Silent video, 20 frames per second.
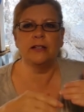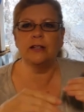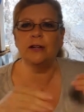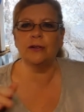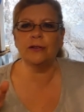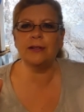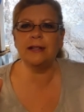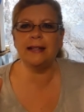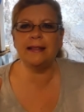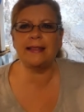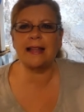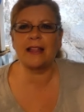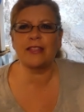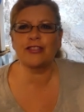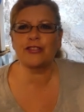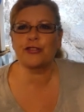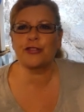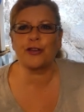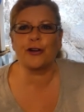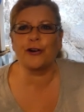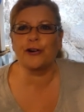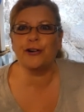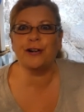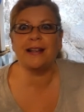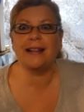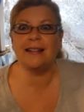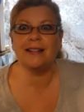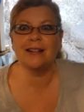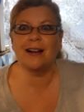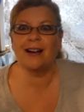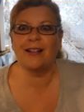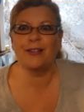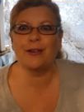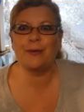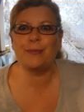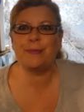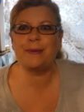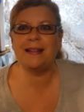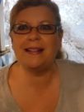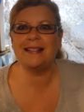You don't need that
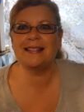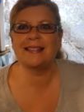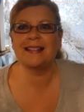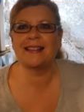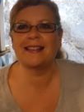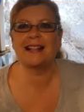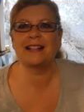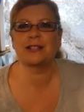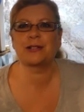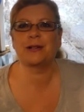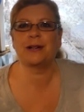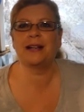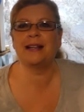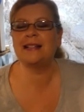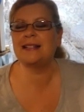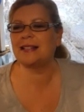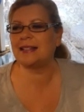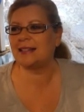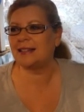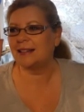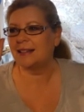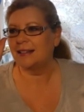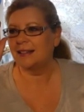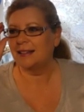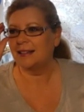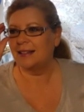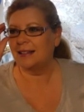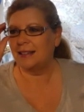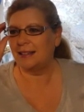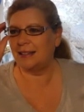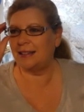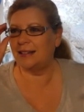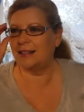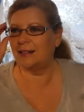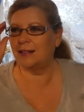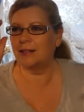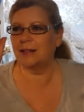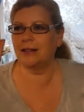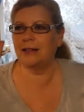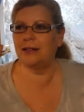$30 pizza. That's crazy. You
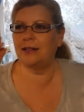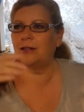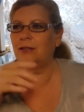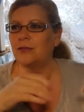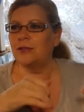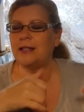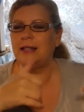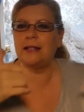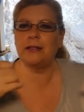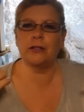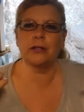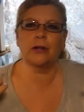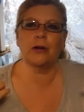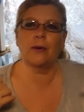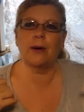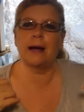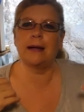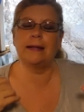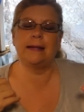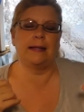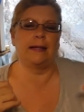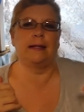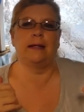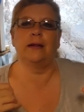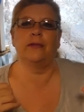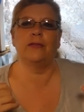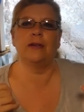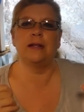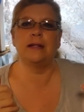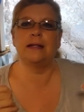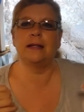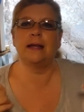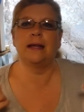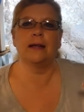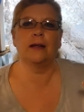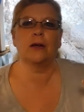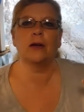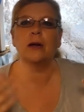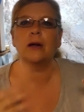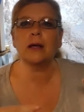know, you don't need to go out and eat every
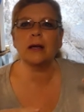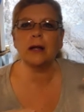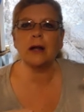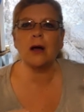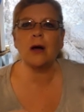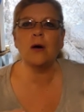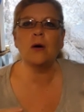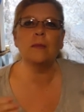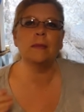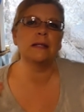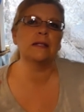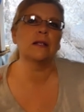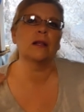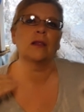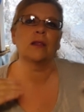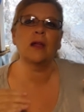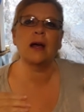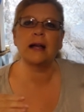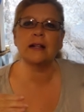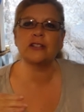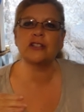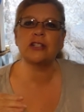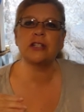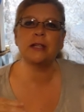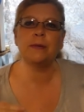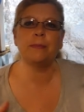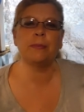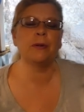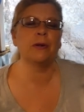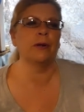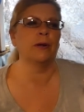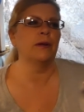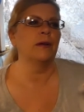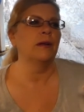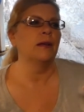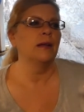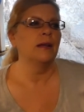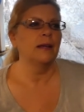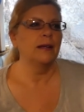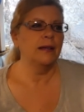day. Cook at home. It's a lot cheaper.
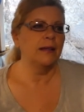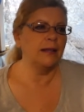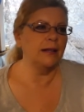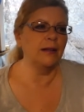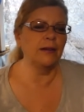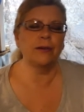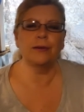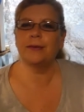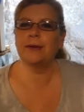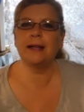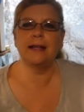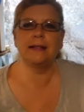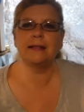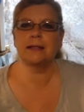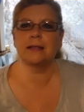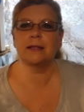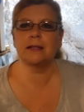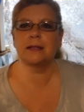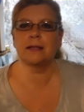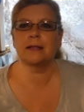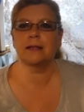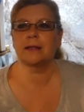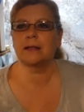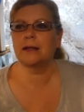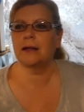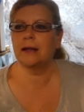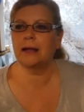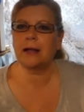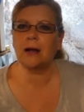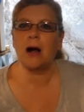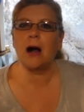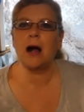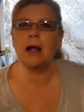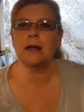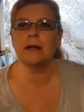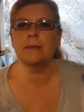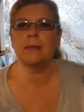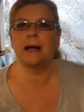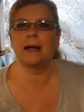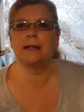You know, it's just
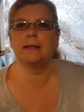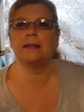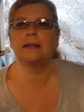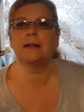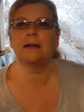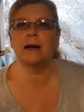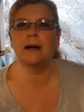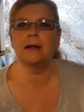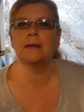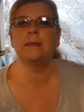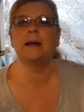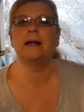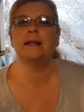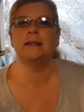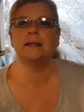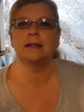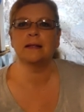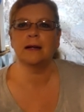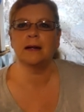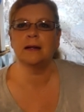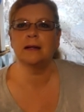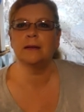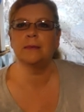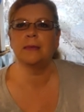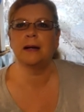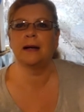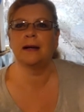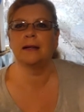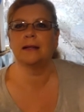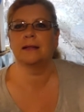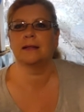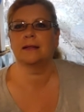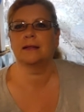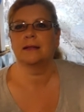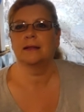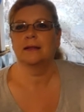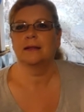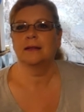economize, economize, economize.